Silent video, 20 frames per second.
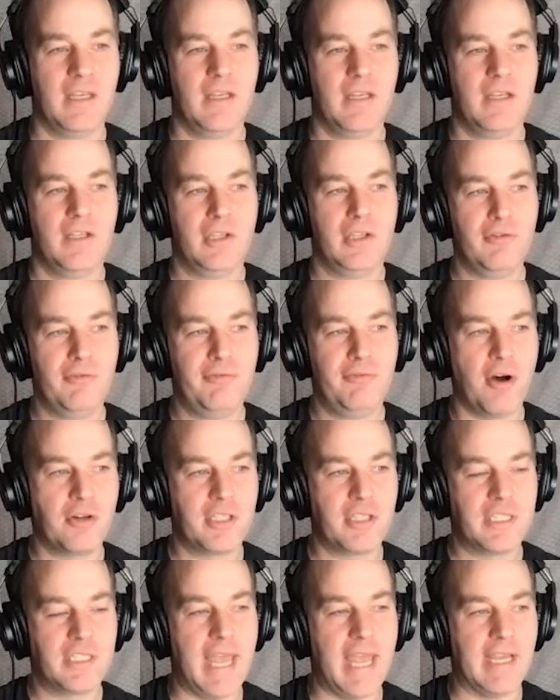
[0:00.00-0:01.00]
You
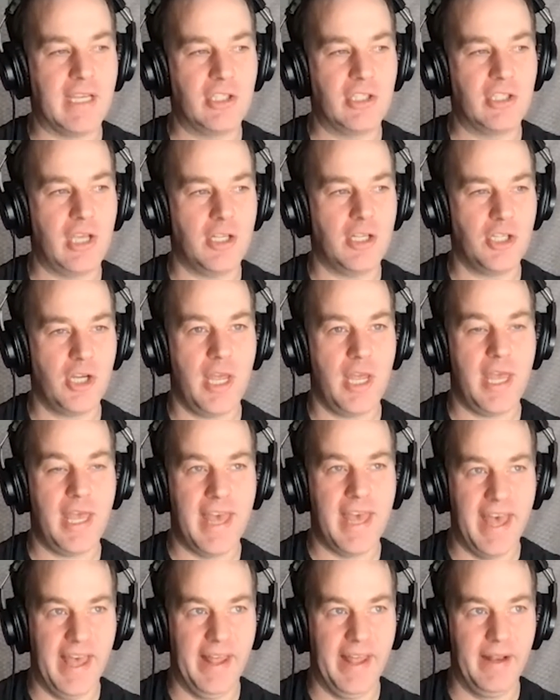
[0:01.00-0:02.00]
folks take such a
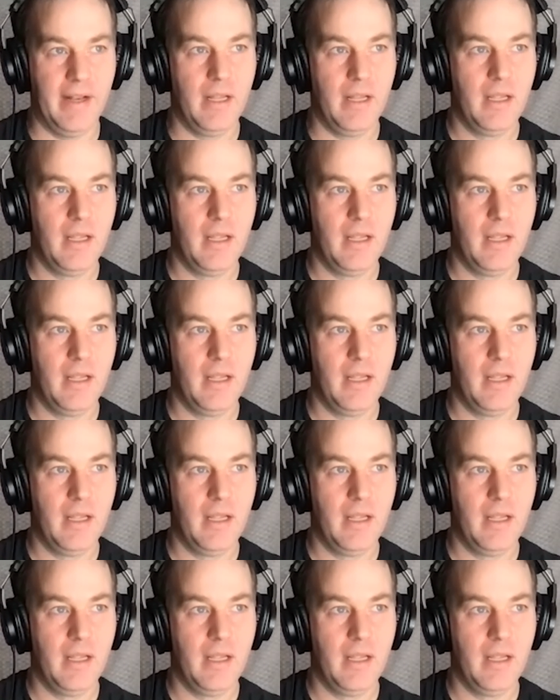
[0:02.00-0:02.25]
hit